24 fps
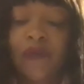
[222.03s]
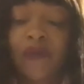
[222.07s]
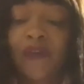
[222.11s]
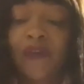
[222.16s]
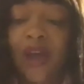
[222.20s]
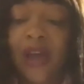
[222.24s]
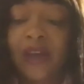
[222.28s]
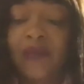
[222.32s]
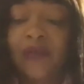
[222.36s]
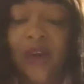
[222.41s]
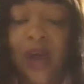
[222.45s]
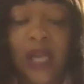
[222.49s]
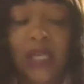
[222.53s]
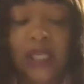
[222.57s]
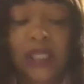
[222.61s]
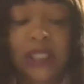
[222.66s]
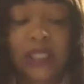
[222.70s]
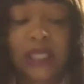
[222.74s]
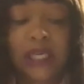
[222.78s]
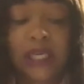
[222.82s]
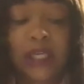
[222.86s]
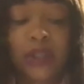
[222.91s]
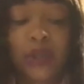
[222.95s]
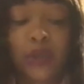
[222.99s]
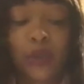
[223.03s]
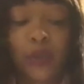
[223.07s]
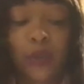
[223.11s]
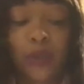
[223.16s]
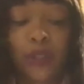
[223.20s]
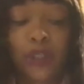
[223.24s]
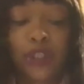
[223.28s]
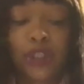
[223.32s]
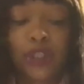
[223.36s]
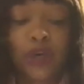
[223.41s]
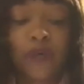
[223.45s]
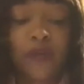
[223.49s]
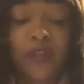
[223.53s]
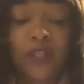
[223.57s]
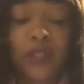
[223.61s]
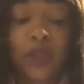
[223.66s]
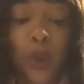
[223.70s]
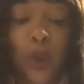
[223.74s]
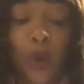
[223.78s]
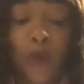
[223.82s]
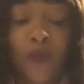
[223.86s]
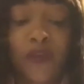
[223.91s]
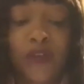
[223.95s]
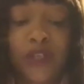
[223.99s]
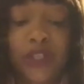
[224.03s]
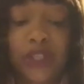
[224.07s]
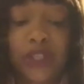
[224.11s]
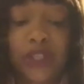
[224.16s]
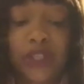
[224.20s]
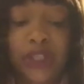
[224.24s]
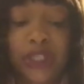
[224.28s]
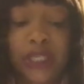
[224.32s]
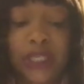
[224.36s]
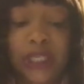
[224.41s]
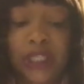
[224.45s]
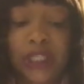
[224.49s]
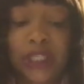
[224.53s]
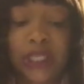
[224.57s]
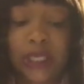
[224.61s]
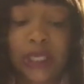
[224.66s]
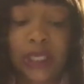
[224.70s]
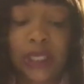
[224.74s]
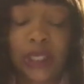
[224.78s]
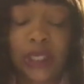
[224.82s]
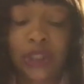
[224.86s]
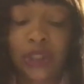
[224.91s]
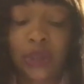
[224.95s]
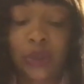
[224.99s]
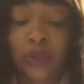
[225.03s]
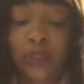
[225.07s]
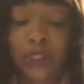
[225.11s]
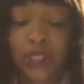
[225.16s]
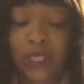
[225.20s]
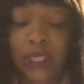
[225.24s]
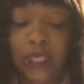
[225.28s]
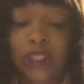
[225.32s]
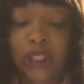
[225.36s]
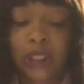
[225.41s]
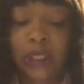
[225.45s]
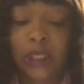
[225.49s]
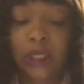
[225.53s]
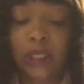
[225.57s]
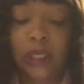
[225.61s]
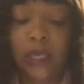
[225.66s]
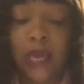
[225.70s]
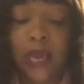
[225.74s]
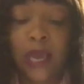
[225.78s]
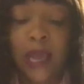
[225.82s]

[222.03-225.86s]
find volunteers who want to serve as officers in the tenant association.